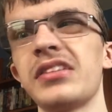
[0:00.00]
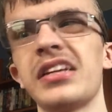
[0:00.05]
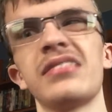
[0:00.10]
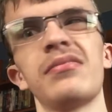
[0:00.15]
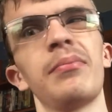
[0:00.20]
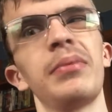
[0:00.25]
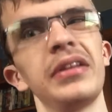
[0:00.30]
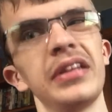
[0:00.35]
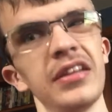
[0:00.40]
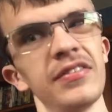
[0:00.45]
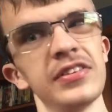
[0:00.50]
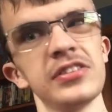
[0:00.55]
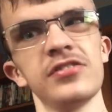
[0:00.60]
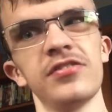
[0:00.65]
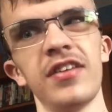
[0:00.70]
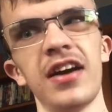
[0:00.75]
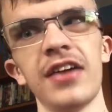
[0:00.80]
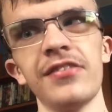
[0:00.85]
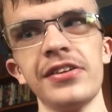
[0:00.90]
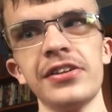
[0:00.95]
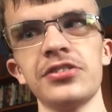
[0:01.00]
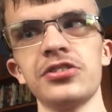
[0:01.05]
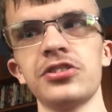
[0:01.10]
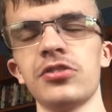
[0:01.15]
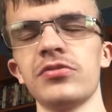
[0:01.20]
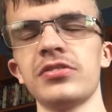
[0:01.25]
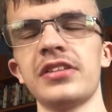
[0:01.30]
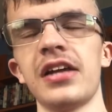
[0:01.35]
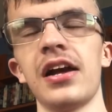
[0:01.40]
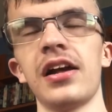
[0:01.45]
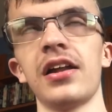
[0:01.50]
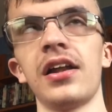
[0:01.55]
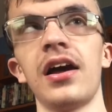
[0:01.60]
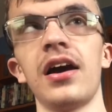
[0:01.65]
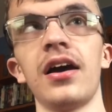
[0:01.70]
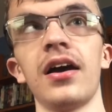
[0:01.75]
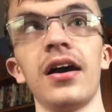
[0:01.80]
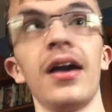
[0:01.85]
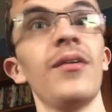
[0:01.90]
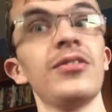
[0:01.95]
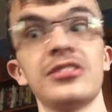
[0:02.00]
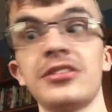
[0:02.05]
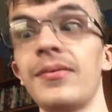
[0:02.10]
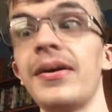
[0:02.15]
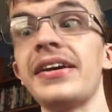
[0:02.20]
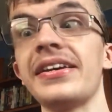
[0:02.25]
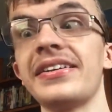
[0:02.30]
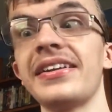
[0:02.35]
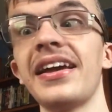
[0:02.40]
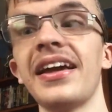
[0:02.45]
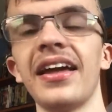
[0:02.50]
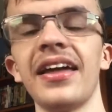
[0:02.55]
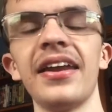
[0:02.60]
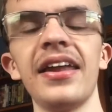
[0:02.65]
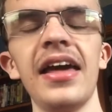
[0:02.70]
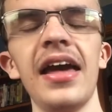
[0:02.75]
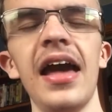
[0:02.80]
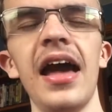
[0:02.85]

I believe is five issues that uh, which I might get